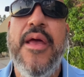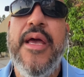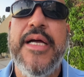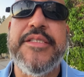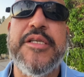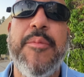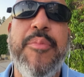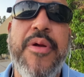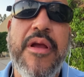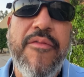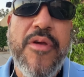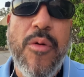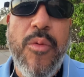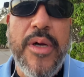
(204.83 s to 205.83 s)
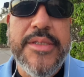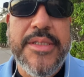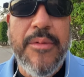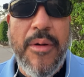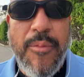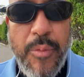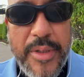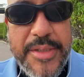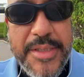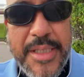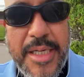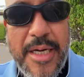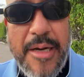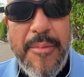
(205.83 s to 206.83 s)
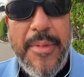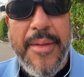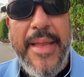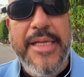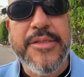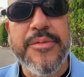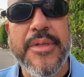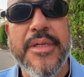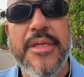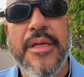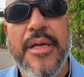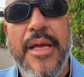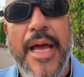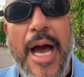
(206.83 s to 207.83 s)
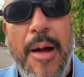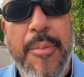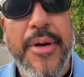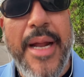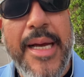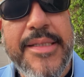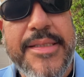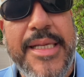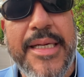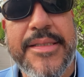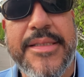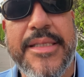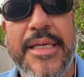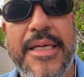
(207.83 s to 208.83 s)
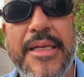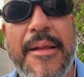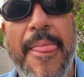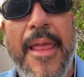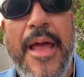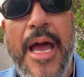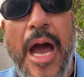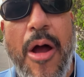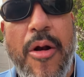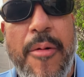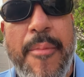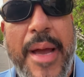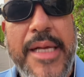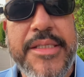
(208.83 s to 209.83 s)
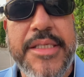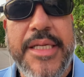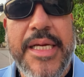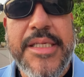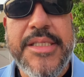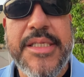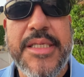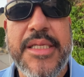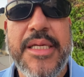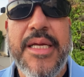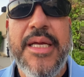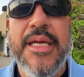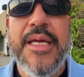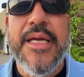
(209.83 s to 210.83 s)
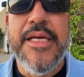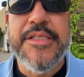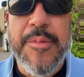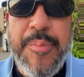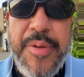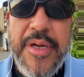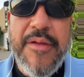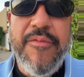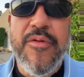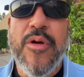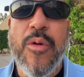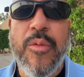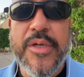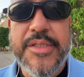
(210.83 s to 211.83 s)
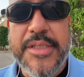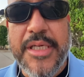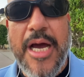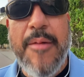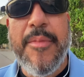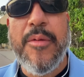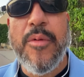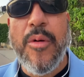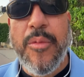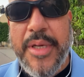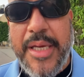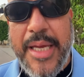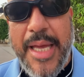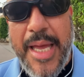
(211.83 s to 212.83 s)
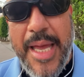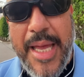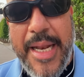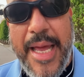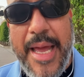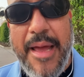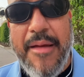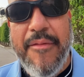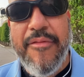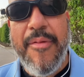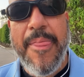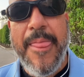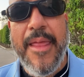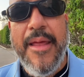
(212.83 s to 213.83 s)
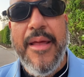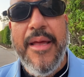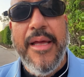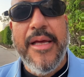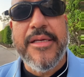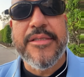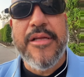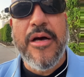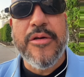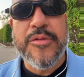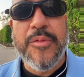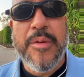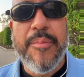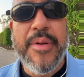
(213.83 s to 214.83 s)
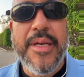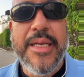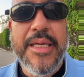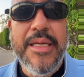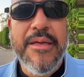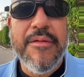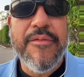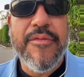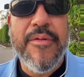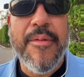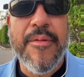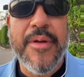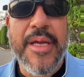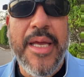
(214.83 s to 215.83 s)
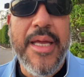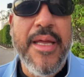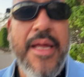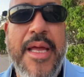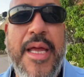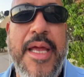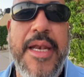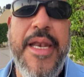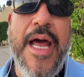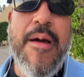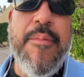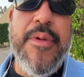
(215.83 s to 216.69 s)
it's a preview of what's, of what's to come, and that's what Albert Einstein said. Our imagination is a preview of what's to come and what we can have, as long as we believe, okay? Now I'm